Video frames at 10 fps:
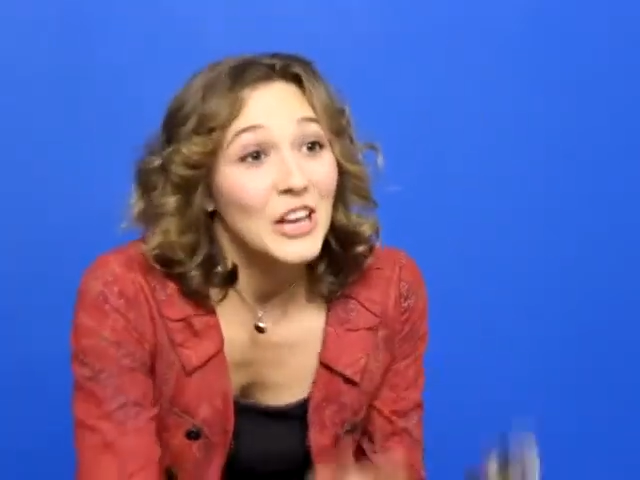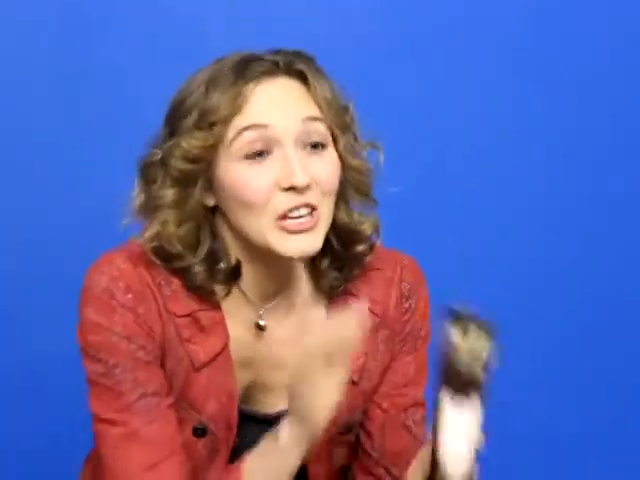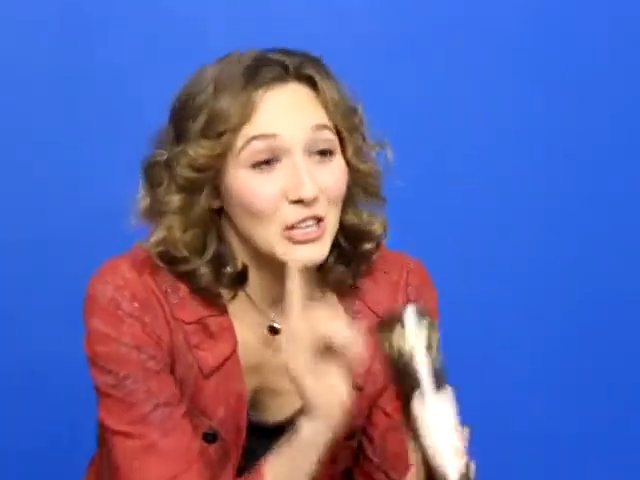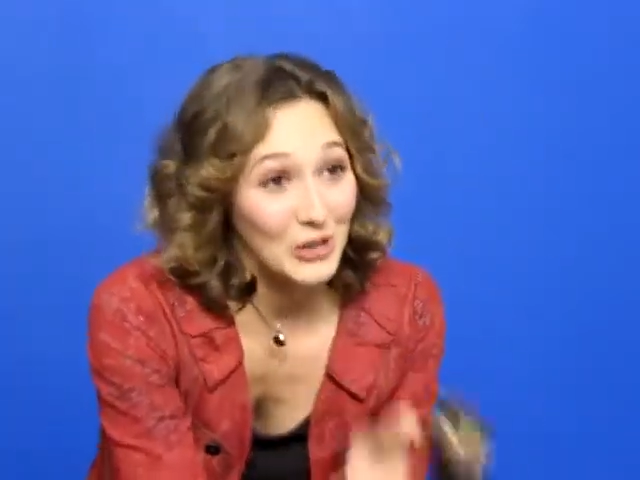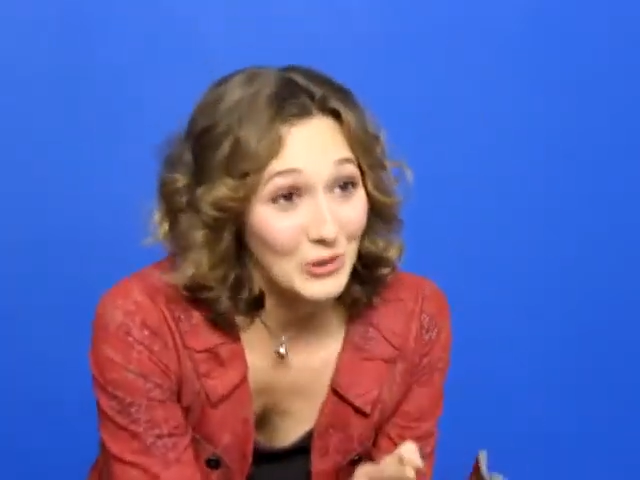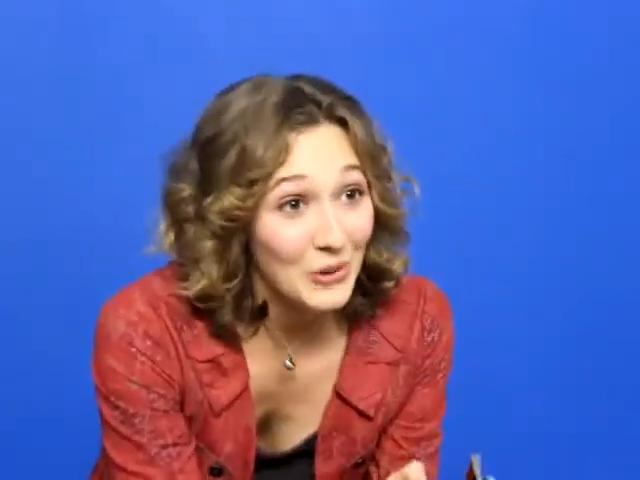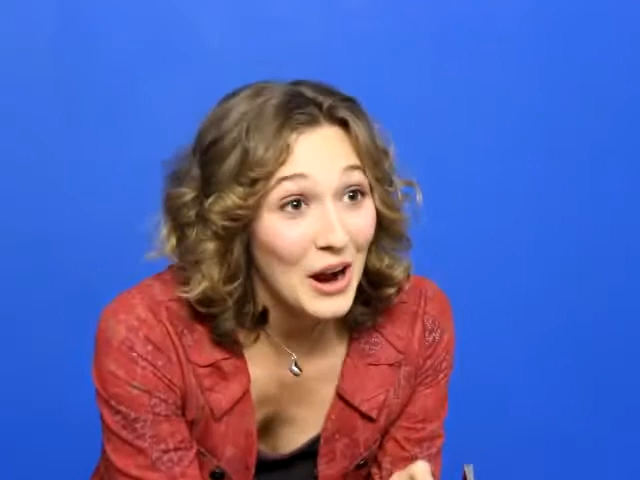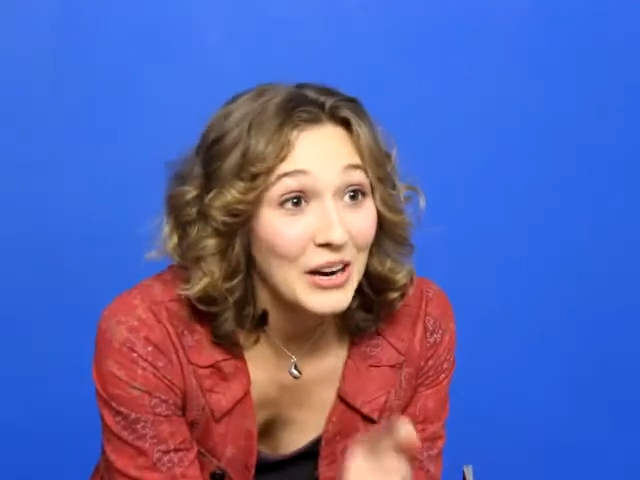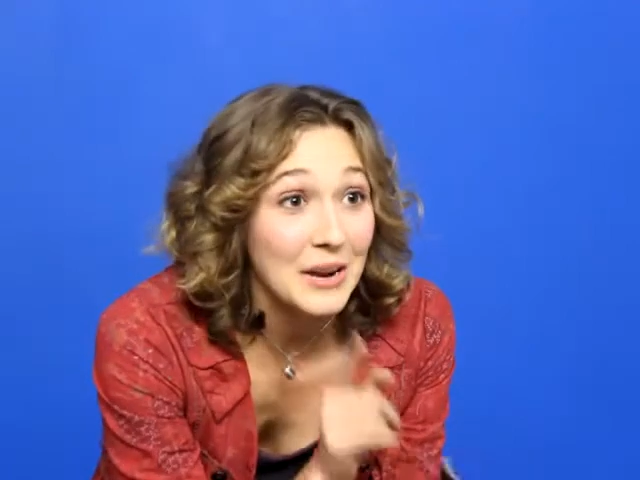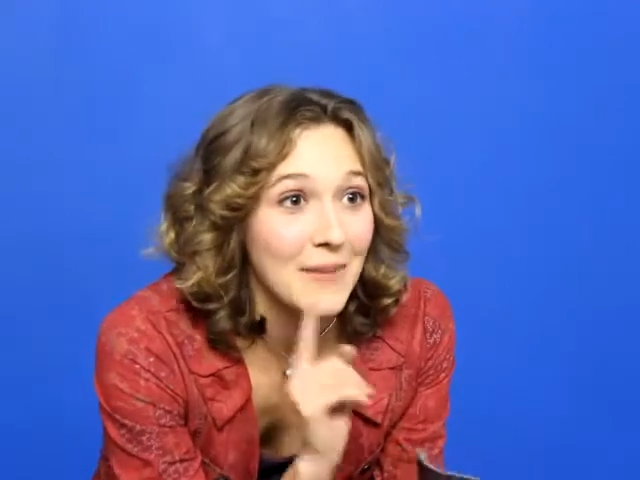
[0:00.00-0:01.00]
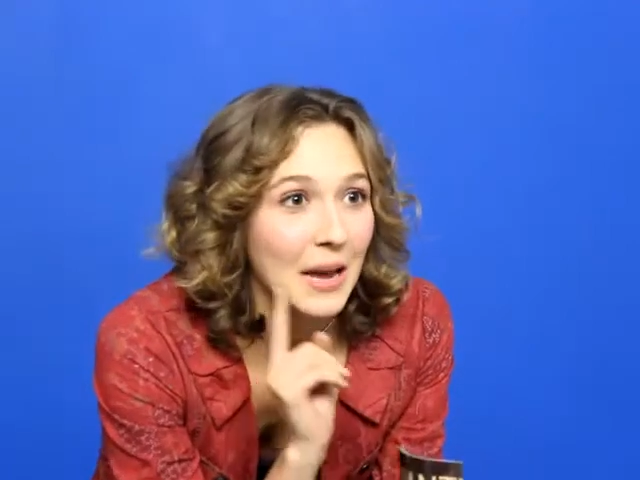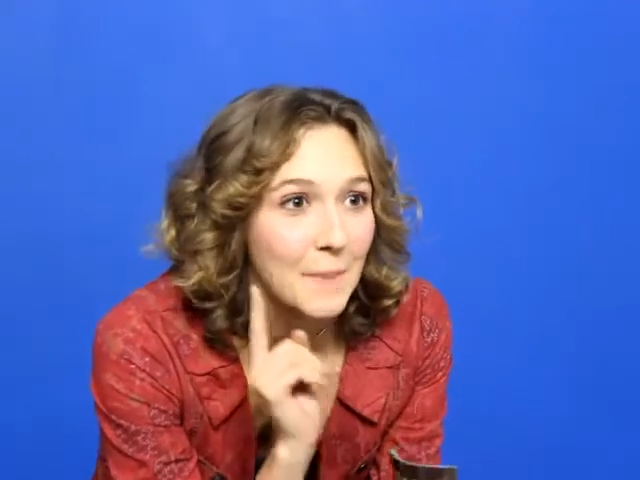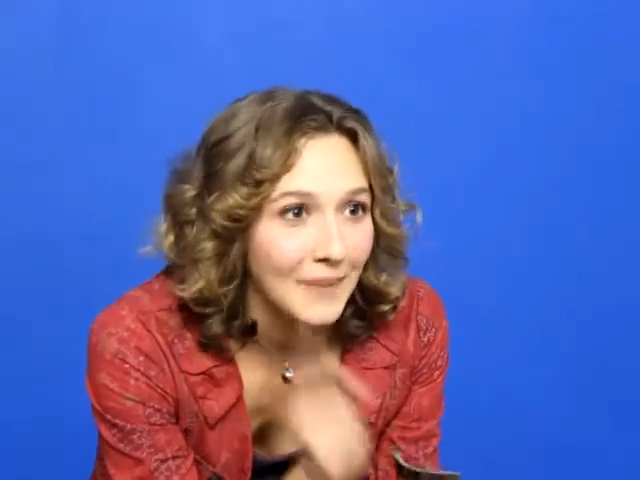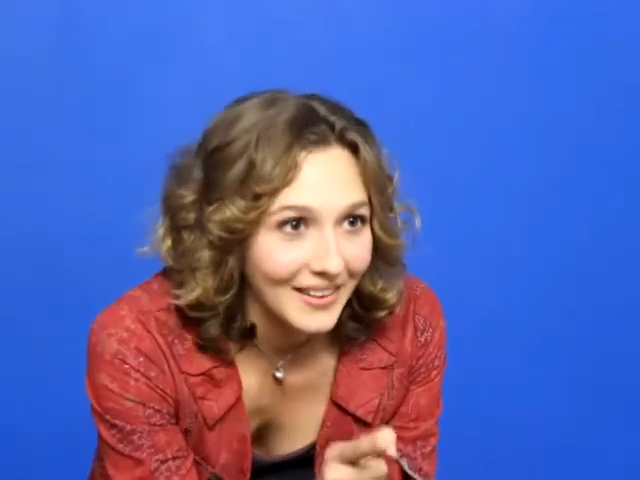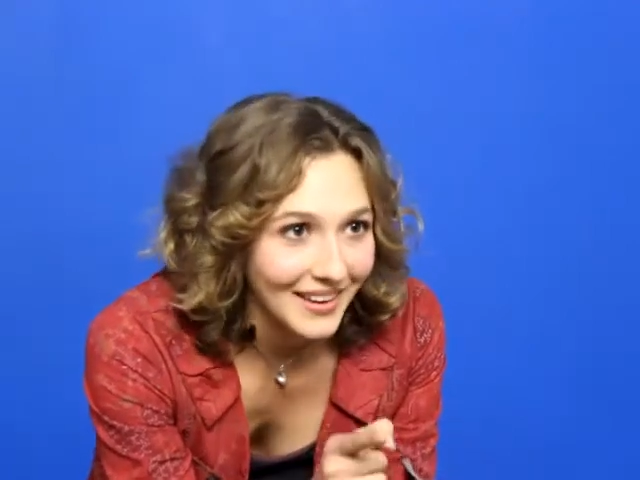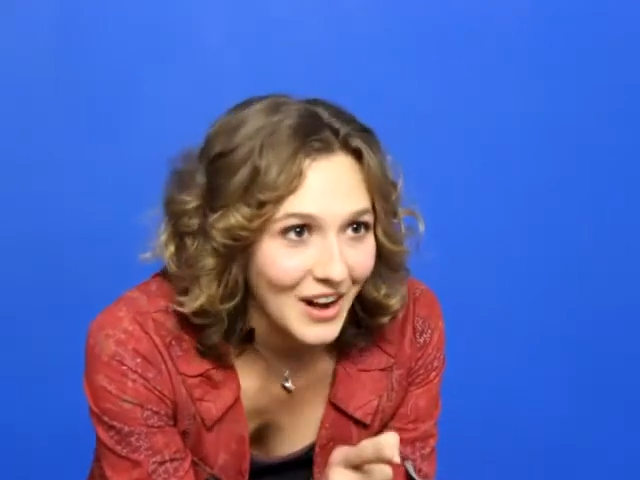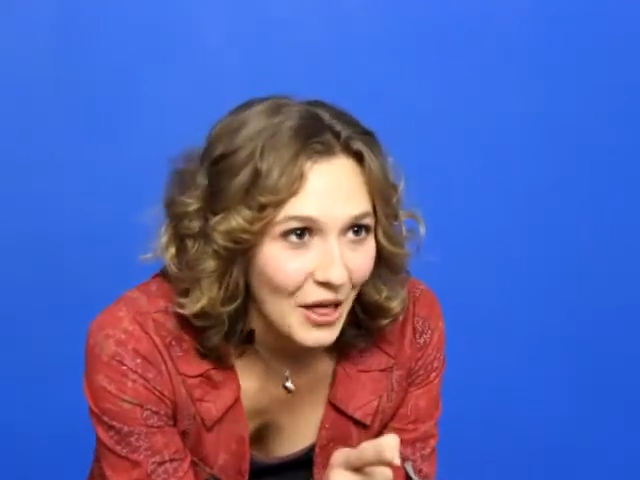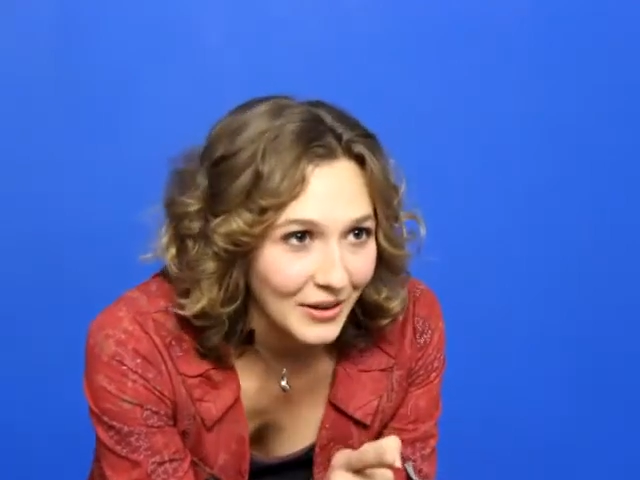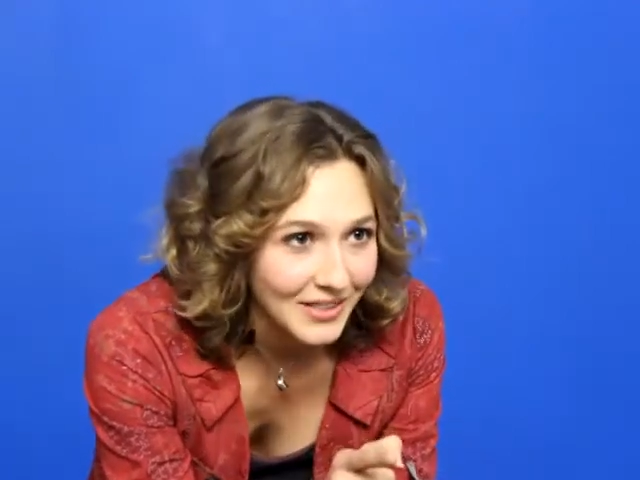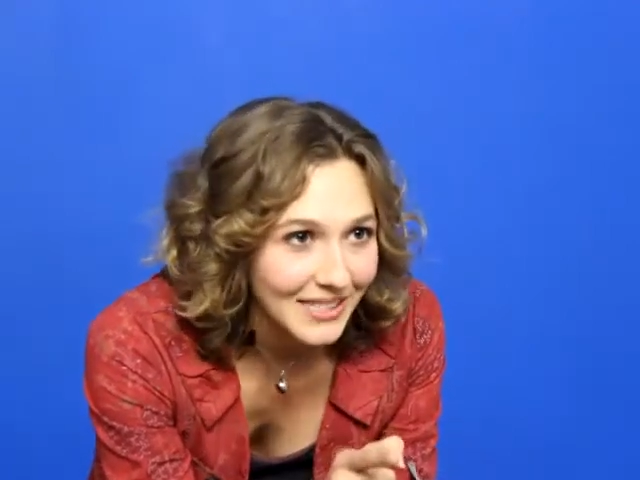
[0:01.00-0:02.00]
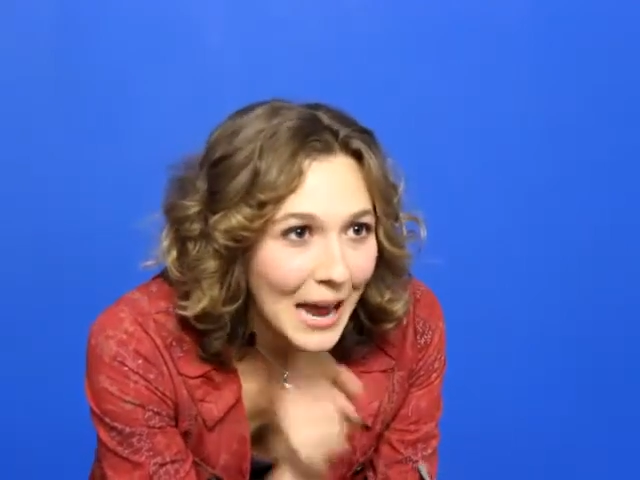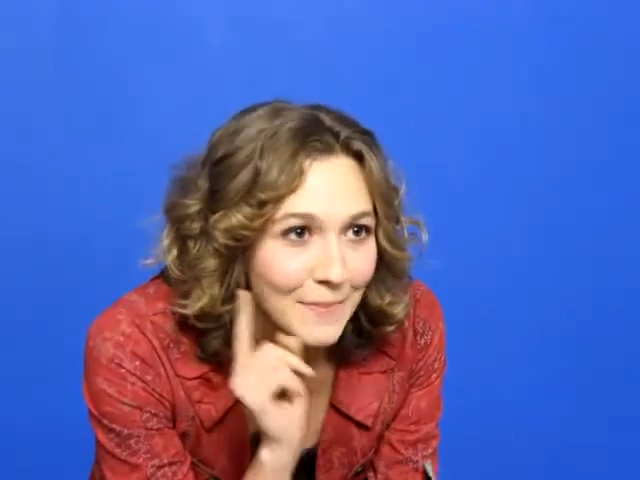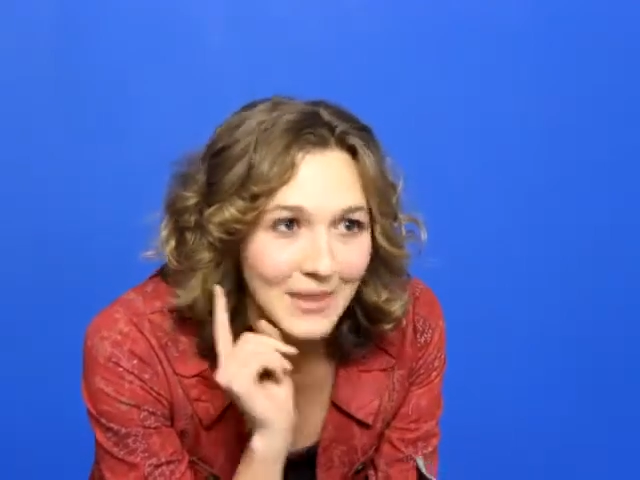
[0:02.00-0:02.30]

You are going to make $1 million and